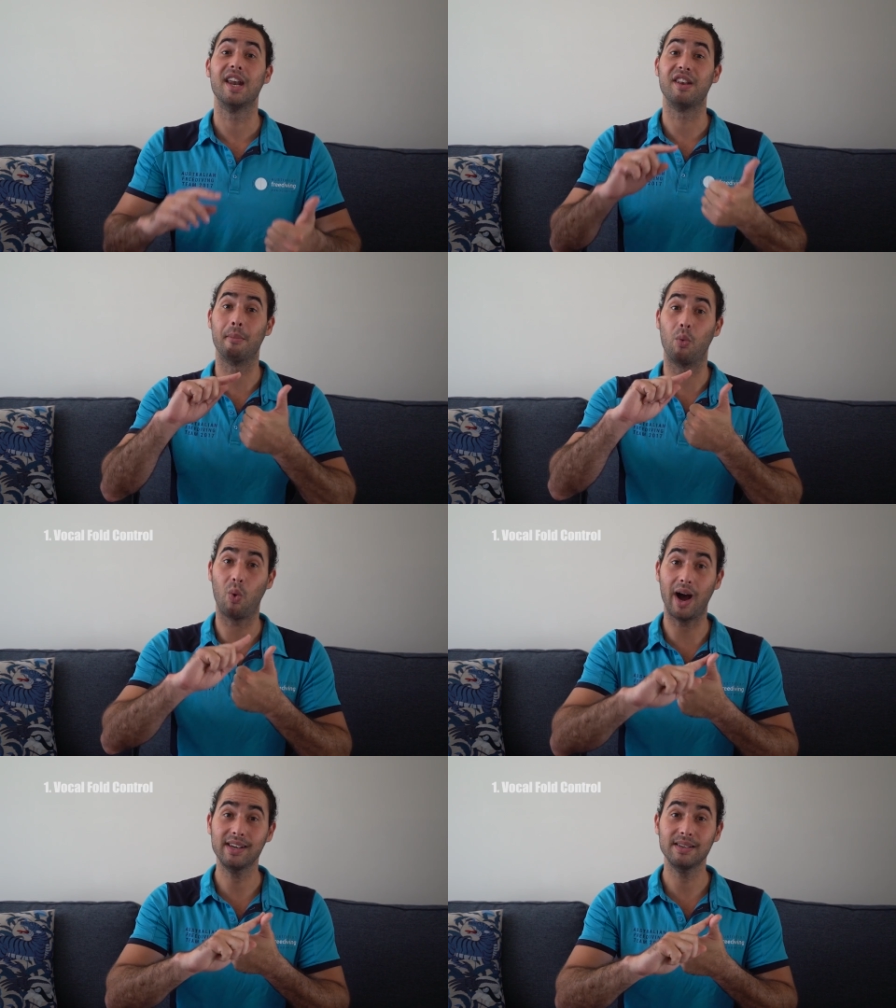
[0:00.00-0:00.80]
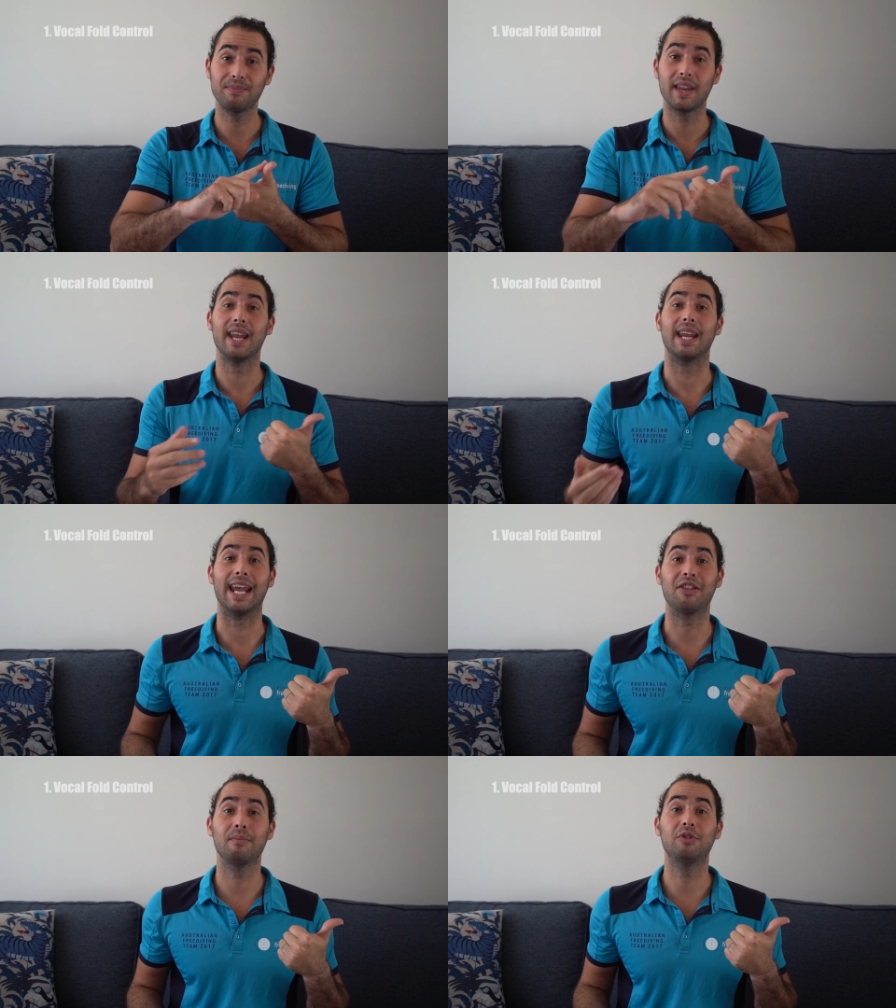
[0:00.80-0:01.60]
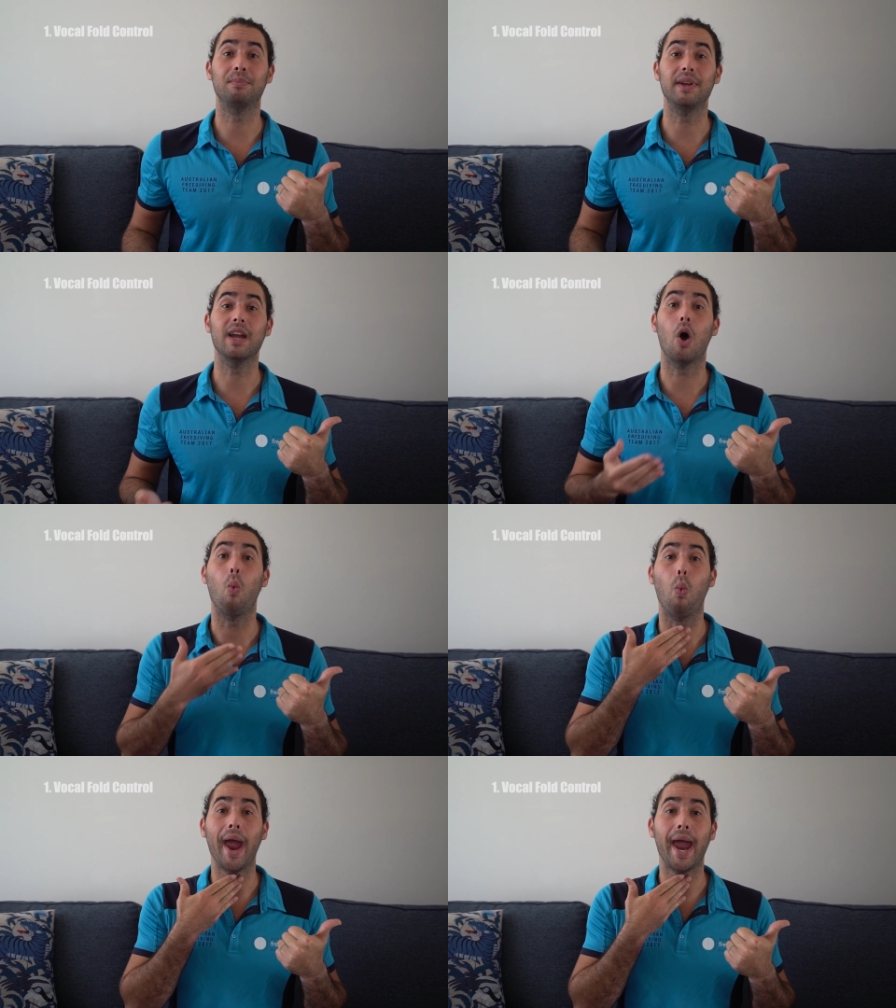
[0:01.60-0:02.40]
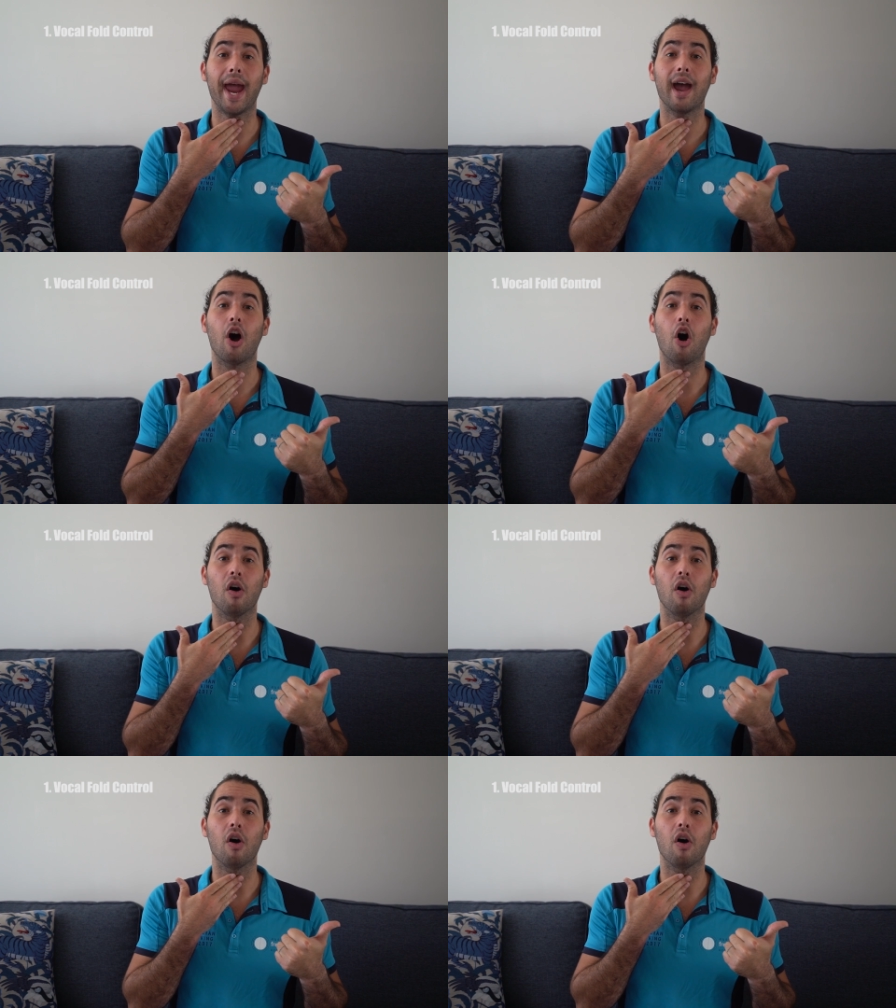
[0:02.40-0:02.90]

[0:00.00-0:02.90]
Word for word: number one, get them to be aware